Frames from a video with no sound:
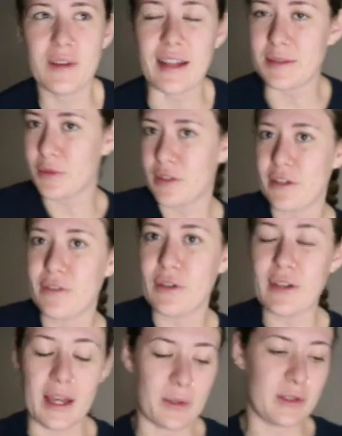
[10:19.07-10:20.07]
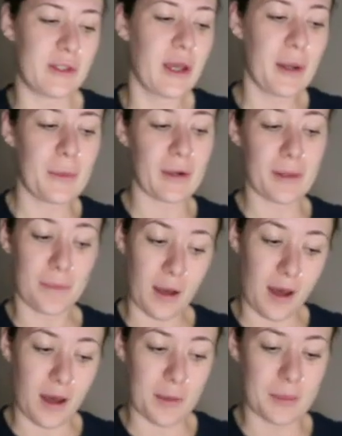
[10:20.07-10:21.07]
Got some Greek food, it was pretty
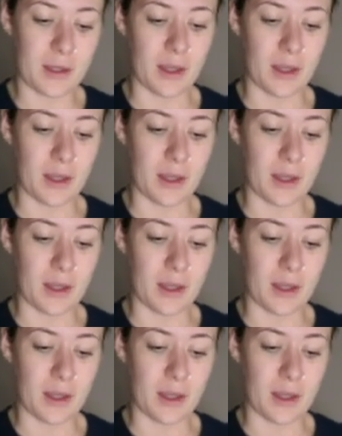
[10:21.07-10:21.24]
bomb.